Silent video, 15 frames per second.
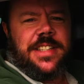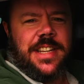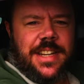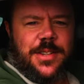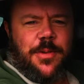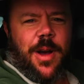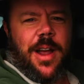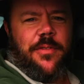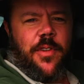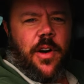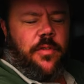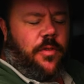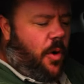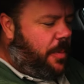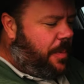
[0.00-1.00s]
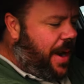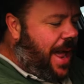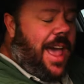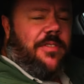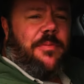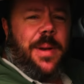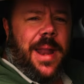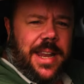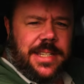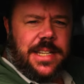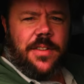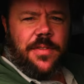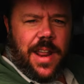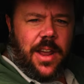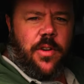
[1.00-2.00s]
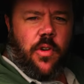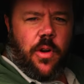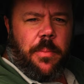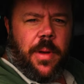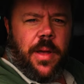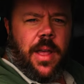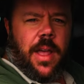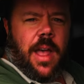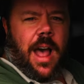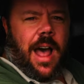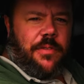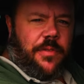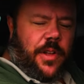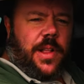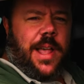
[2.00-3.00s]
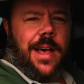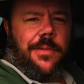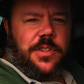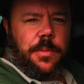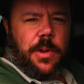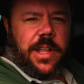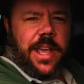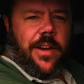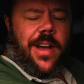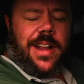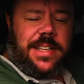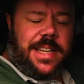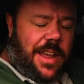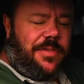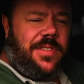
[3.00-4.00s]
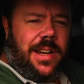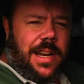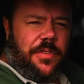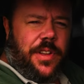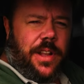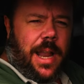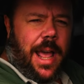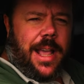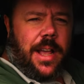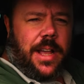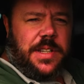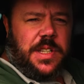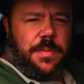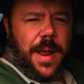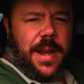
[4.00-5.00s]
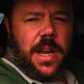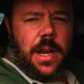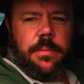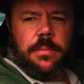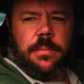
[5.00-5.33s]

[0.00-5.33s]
seat is quite far forward, but I have plenty of leg room. I feel comfortable here. I definitely feel like I could spend it.